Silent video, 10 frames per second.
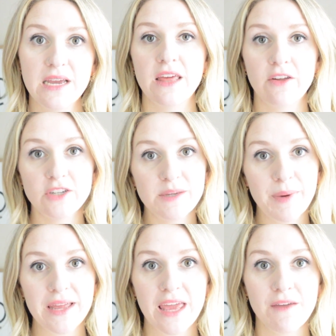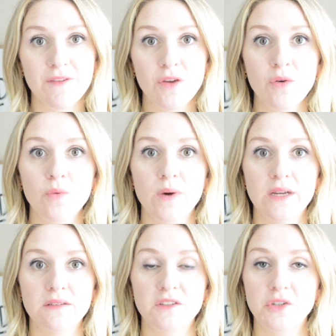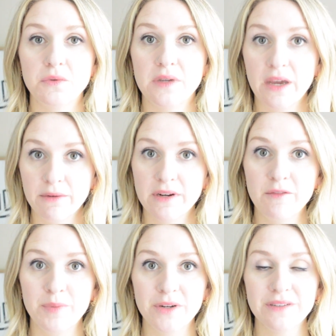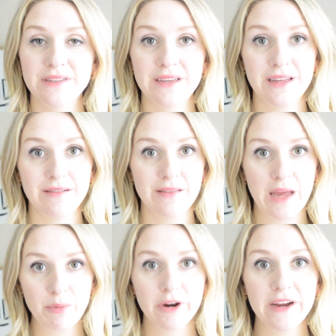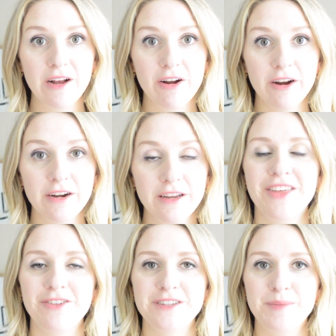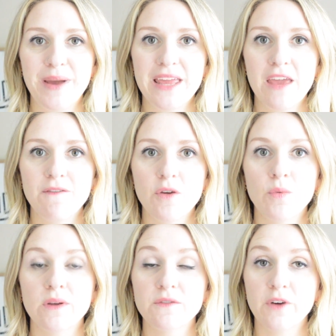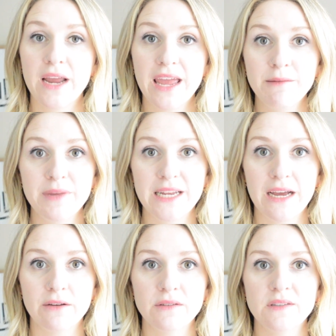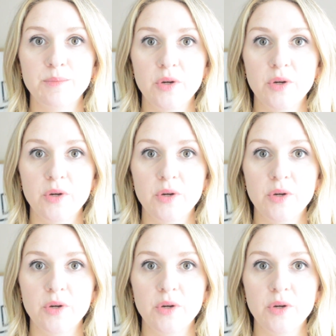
The other tip I gave you was to get rid of books and get a library card. The other tip I gave you was for hand-me-downs.